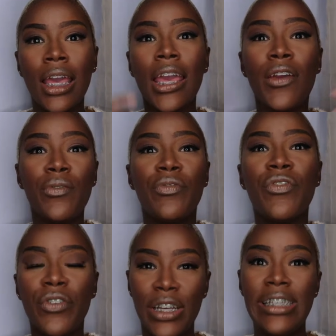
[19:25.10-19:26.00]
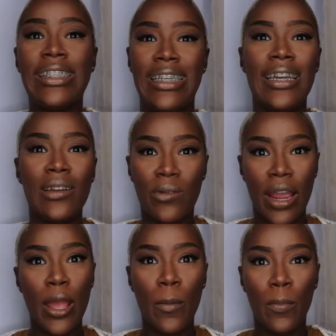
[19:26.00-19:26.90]
and freeze it,
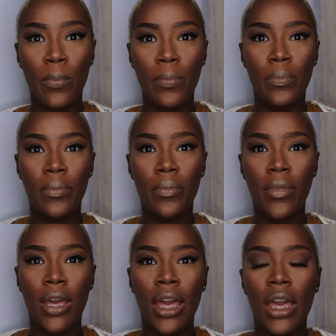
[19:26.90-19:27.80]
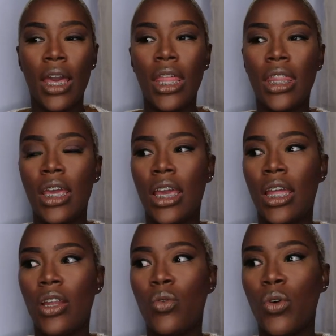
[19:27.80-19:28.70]
right? And
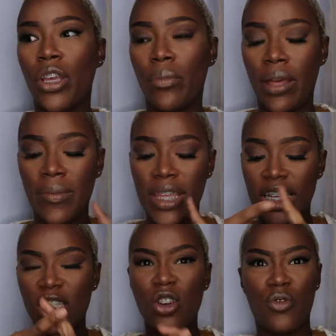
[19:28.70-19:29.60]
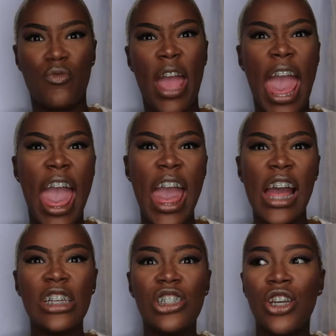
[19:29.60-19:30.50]
then when your baby gets a
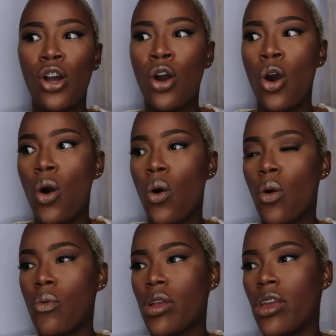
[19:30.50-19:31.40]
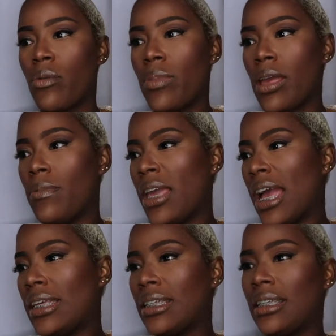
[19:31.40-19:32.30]
rash or when your baby
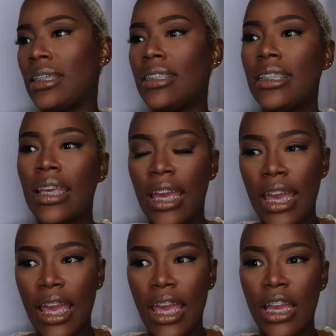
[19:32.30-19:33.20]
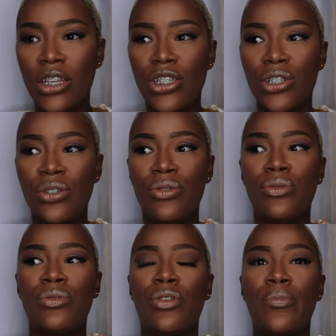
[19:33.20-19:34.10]
has any skin
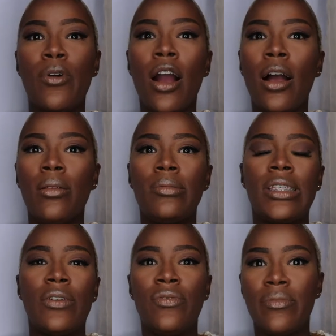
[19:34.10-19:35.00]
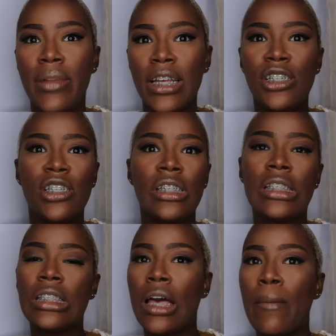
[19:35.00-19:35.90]
issues or problems, inflammation,
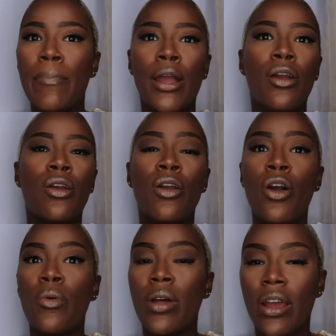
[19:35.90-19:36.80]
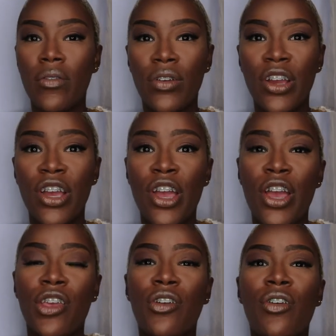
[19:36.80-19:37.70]
sunburn, whatever,
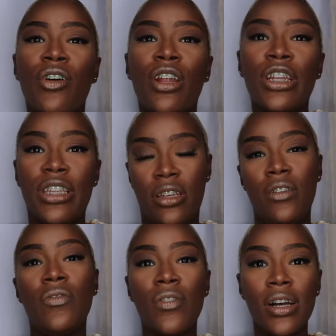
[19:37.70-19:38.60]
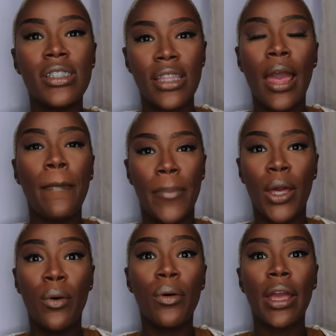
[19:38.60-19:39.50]
you're going to defrost that
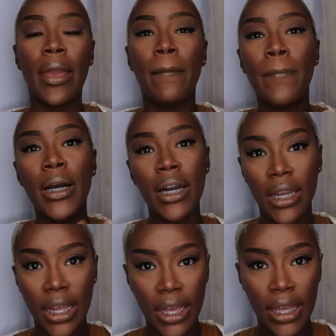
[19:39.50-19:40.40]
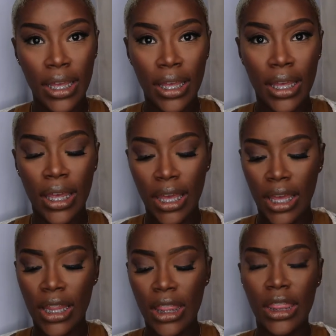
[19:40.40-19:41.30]
milk and put it
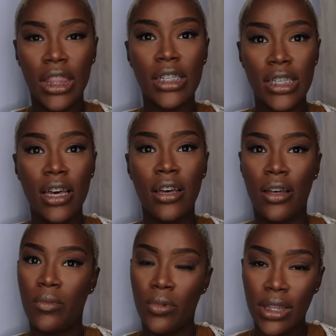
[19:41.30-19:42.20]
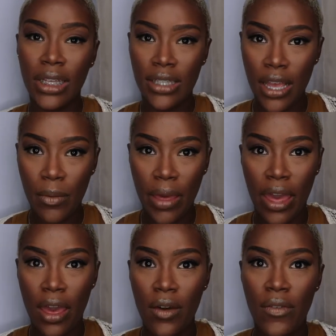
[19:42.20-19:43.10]
in the tub when they take a
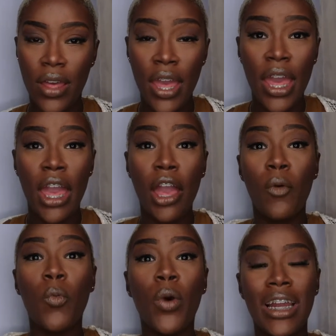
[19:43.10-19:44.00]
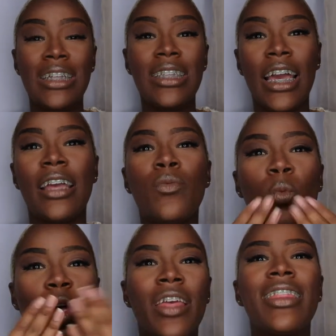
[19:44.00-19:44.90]
bath. And when I say
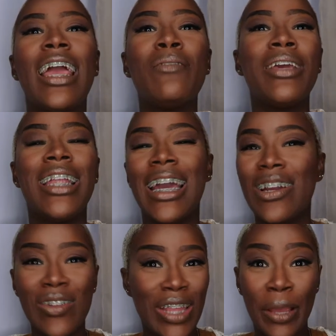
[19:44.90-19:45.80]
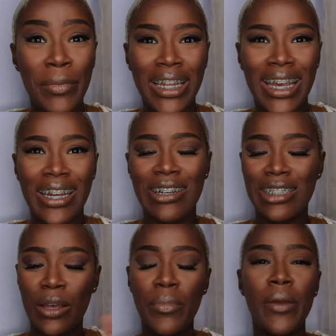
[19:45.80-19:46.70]
thank me later, thank me later.
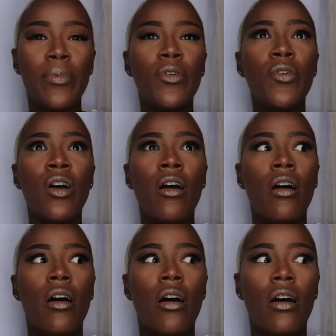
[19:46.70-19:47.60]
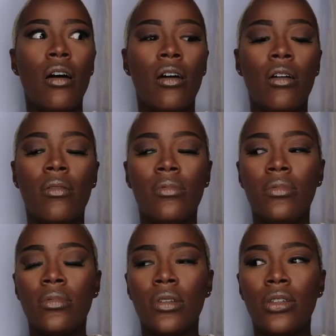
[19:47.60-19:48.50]
Some people
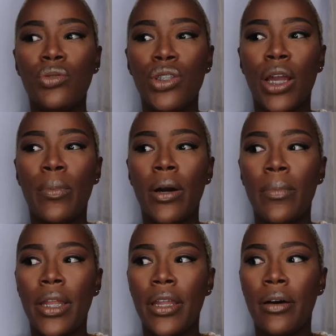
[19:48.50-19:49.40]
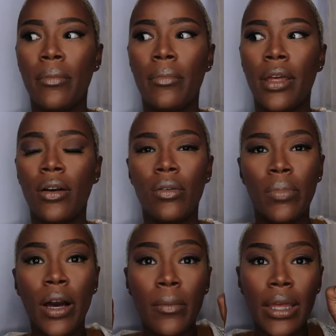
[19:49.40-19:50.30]
um, use their pump and dump milk,
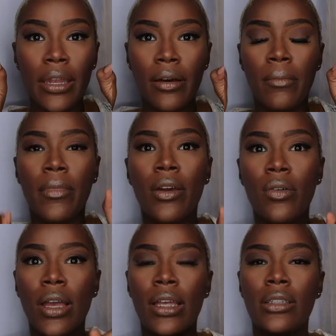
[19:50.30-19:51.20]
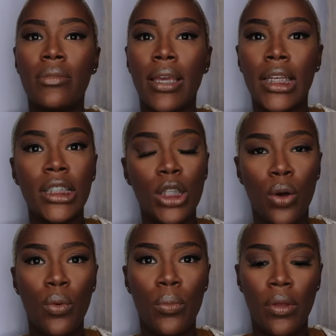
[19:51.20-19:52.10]
pump and dump milk to make
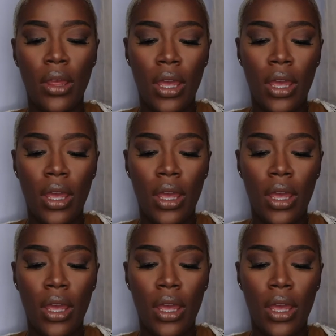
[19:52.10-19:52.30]
soap